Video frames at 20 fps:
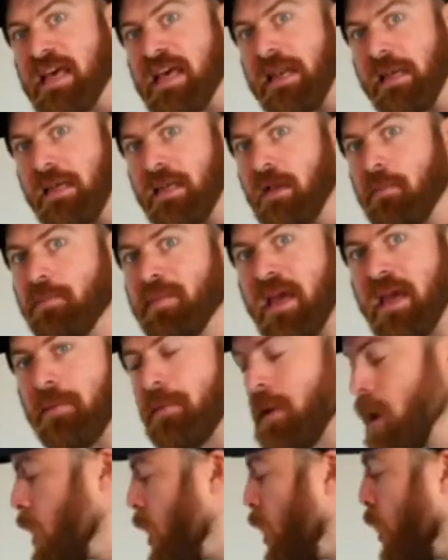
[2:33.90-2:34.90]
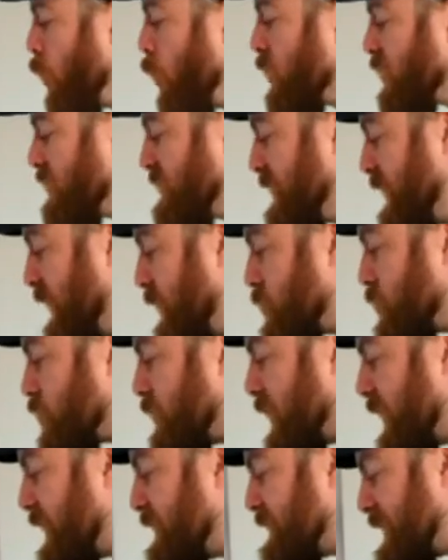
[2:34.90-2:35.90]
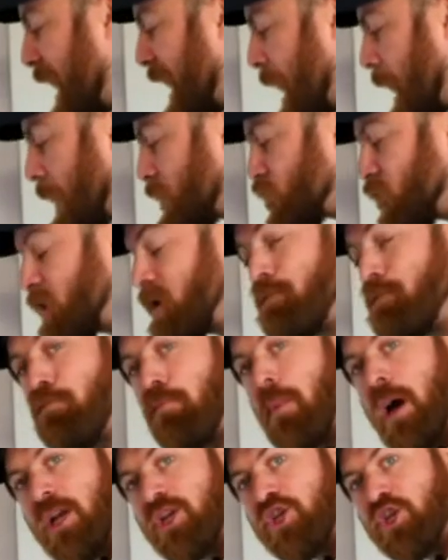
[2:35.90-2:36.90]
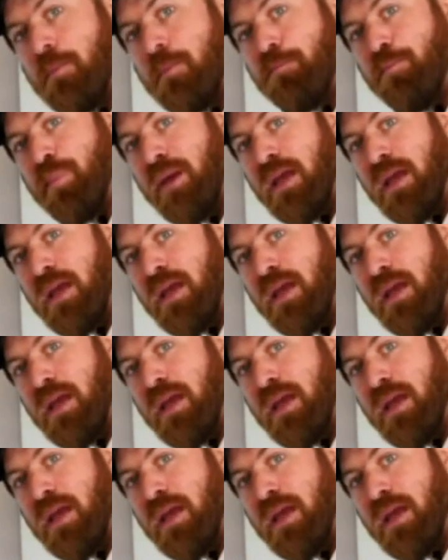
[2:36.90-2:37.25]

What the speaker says: that little bit. Whereas the internet is actually much